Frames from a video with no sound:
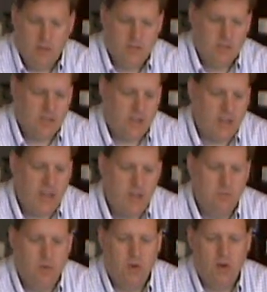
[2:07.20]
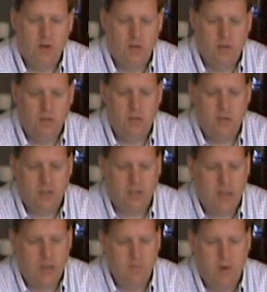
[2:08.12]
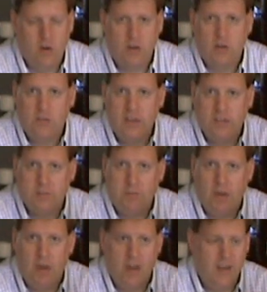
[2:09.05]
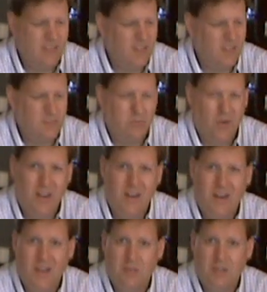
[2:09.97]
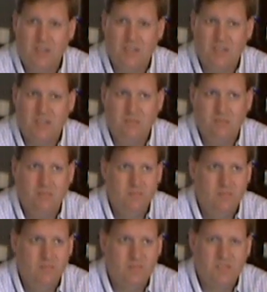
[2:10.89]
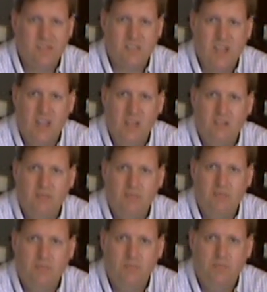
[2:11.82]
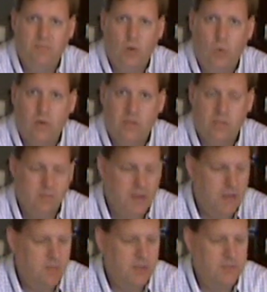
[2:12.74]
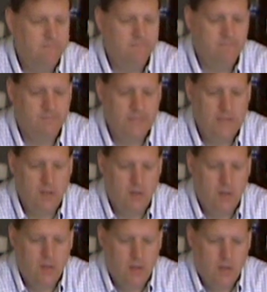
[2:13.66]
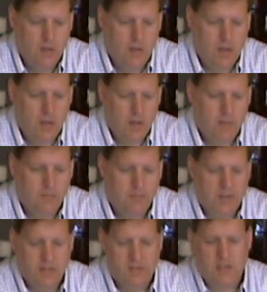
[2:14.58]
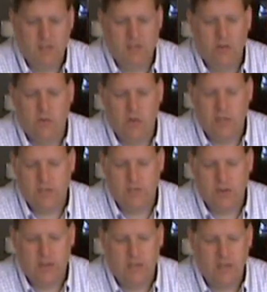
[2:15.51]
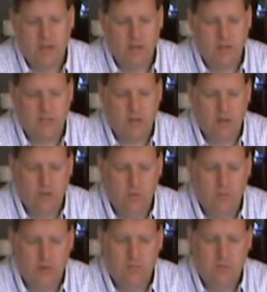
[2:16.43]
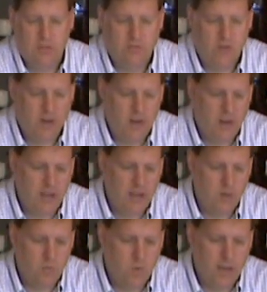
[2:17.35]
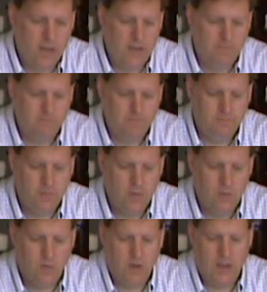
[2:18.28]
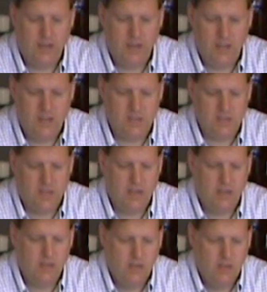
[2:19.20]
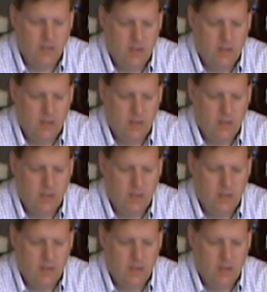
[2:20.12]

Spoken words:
This is a Kmart grease pot. I think the brand name is Stanforth maybe, but it says grease right there. It's aluminum. It's very lightweight. What I did is I